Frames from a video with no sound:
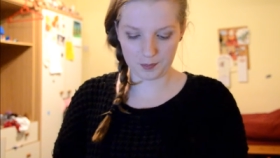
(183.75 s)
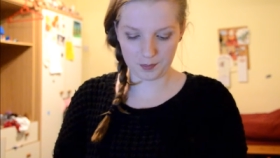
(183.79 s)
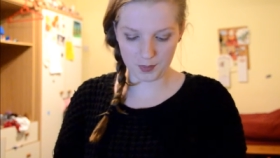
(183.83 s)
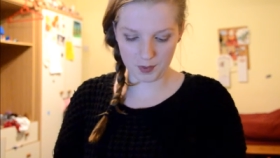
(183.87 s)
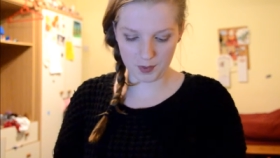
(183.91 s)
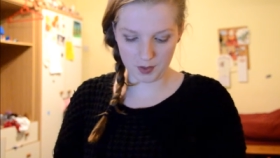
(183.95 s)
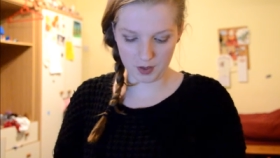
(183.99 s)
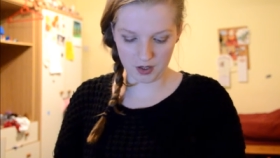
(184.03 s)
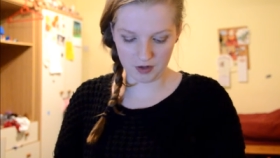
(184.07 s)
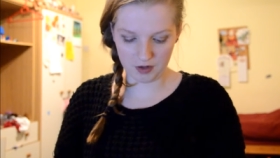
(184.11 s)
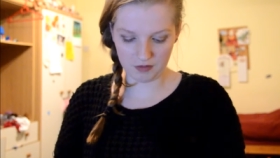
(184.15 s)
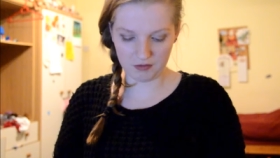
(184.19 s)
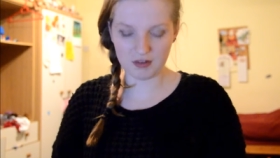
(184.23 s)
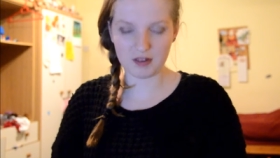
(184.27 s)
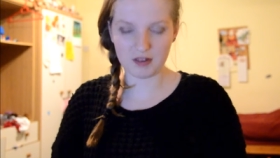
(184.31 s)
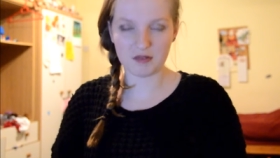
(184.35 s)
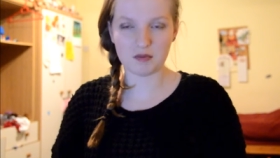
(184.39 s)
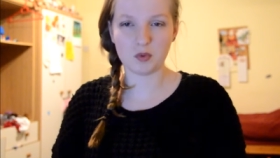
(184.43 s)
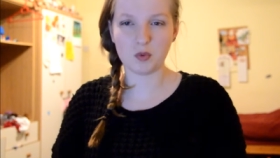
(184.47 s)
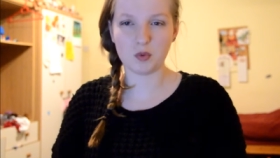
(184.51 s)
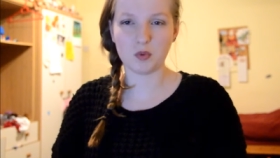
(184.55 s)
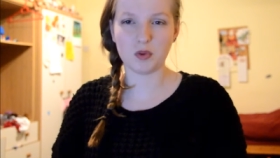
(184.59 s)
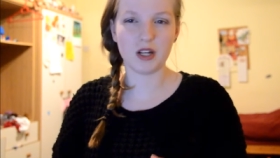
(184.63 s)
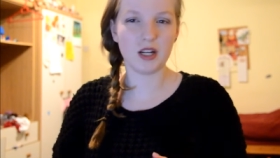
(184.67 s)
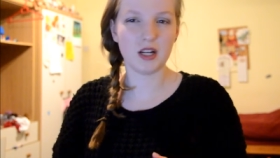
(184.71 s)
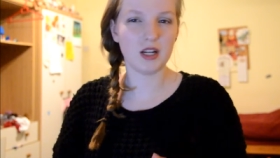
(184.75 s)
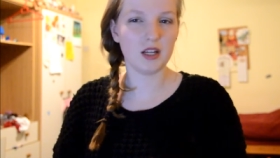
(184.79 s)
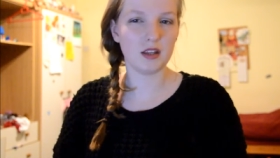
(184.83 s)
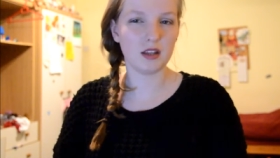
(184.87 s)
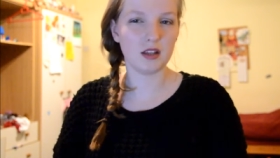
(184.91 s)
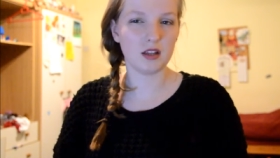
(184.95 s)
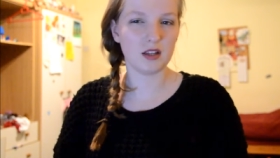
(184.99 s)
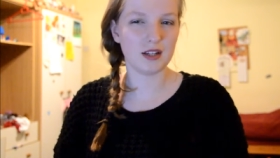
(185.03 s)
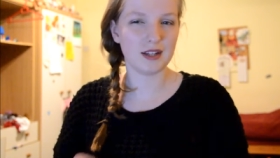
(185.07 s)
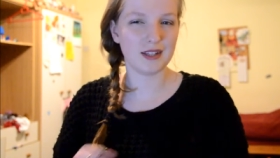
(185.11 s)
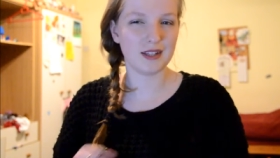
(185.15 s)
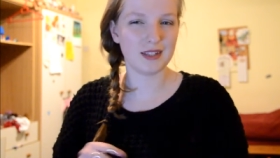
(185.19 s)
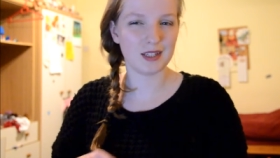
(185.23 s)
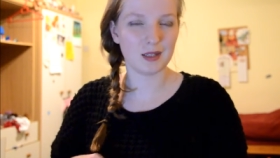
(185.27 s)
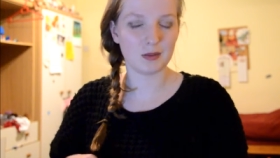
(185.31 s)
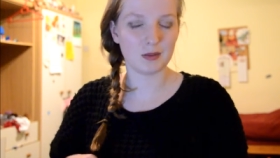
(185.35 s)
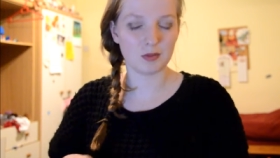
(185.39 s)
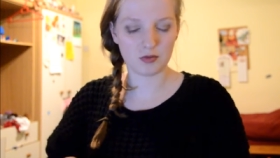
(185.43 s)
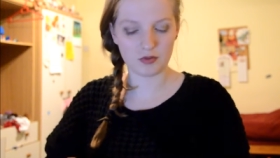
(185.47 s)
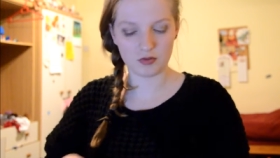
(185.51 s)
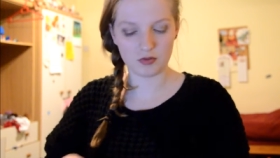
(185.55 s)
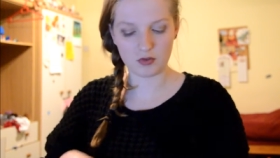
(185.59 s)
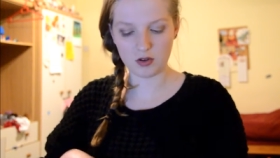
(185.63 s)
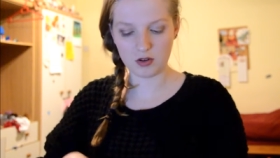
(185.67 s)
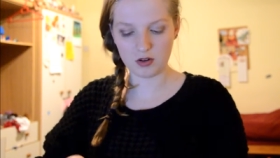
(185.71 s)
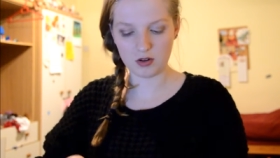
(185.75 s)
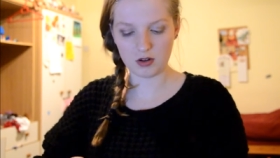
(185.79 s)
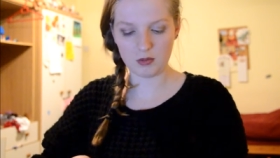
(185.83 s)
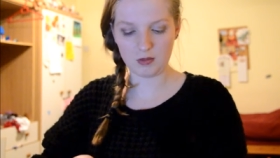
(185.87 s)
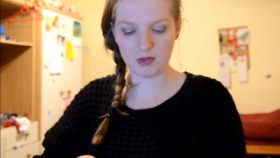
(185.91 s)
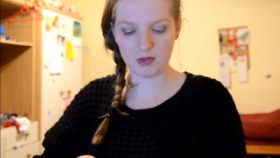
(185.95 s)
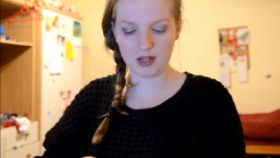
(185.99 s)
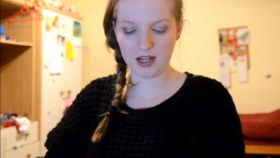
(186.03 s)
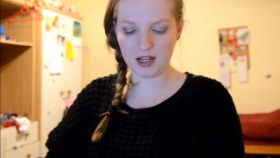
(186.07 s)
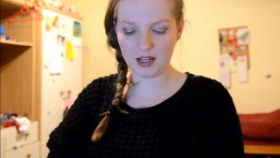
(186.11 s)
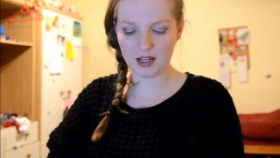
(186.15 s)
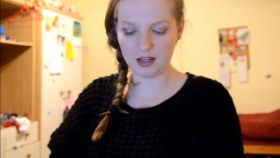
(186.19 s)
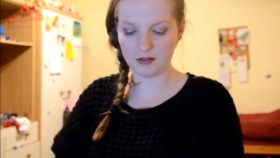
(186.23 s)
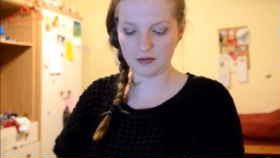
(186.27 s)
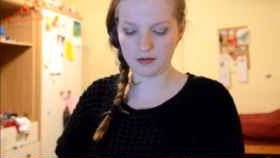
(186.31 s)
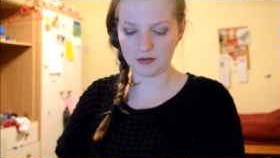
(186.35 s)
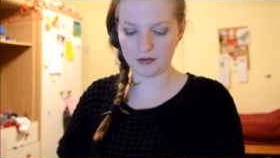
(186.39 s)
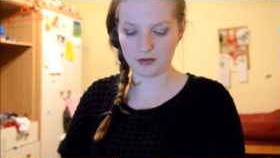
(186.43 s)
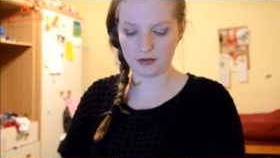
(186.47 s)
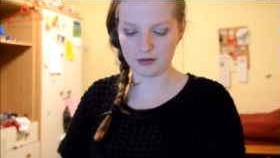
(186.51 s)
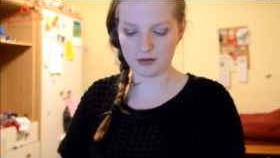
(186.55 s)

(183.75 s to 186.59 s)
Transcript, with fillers: but I've never worn anything like this before in my life.